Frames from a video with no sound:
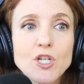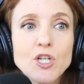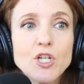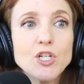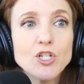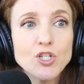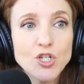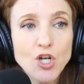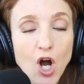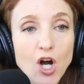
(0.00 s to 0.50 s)

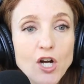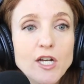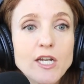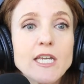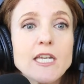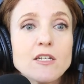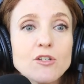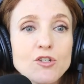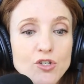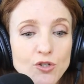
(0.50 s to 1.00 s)
talking
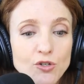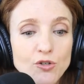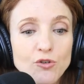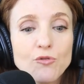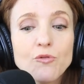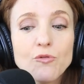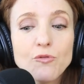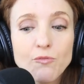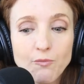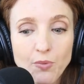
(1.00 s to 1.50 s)
to
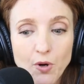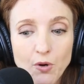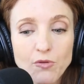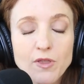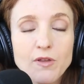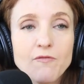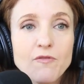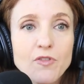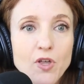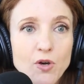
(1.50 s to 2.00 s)
both of
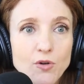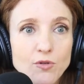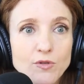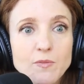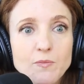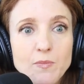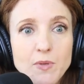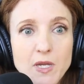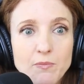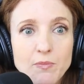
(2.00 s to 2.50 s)
those
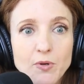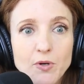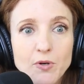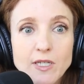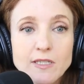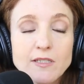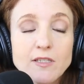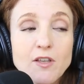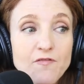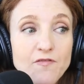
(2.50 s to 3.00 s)
people because
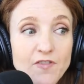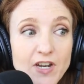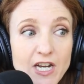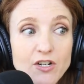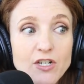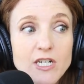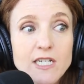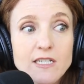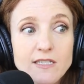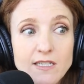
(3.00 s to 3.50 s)
they're
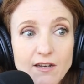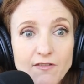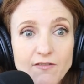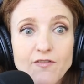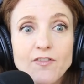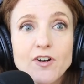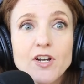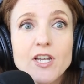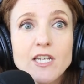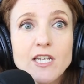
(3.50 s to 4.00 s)
very
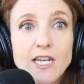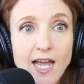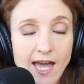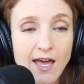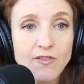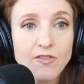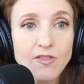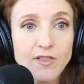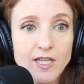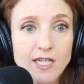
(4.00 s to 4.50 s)
different
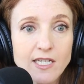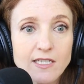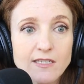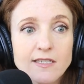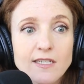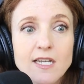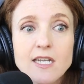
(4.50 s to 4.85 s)
athletes.